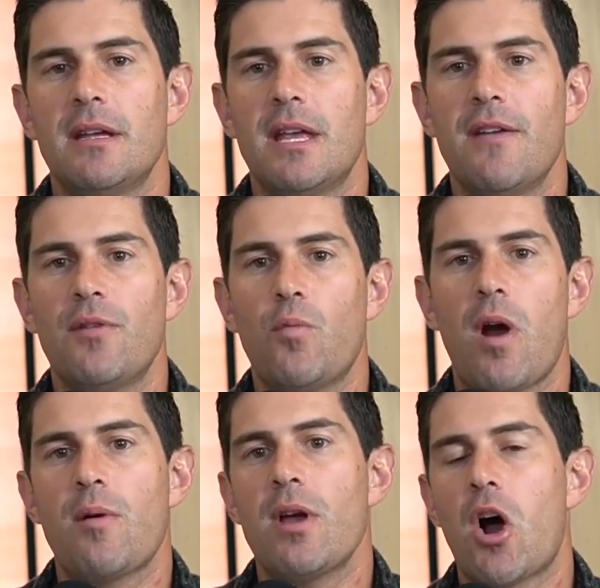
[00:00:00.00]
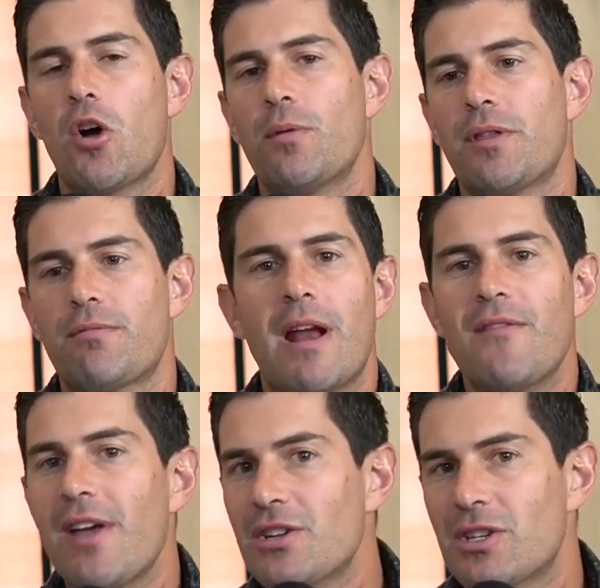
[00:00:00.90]
given where we are with
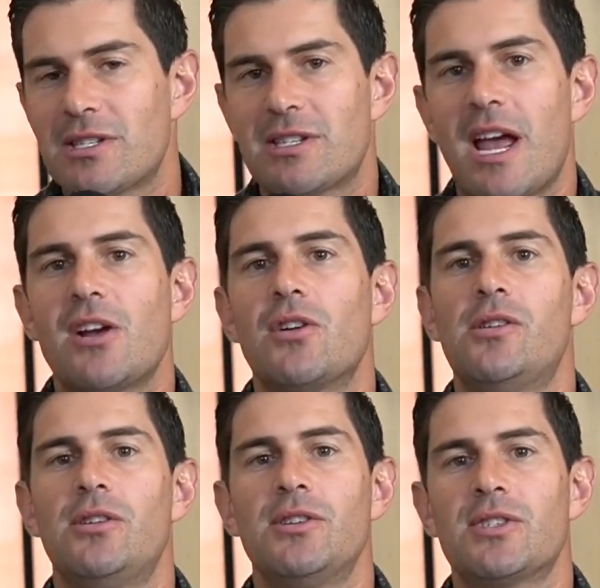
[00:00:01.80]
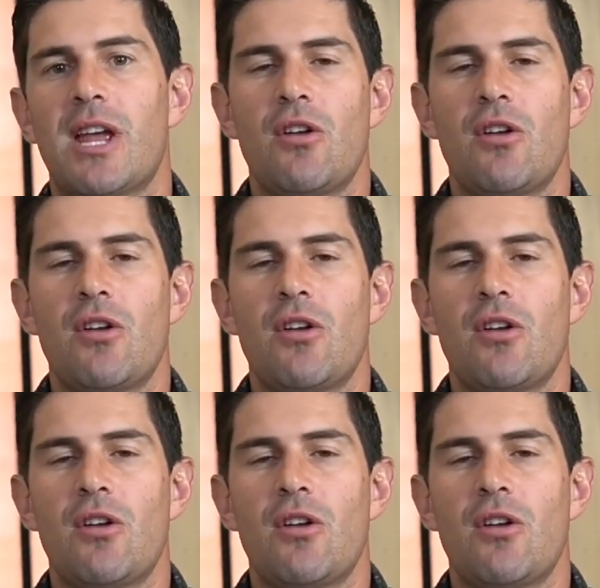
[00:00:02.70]
renovation cycles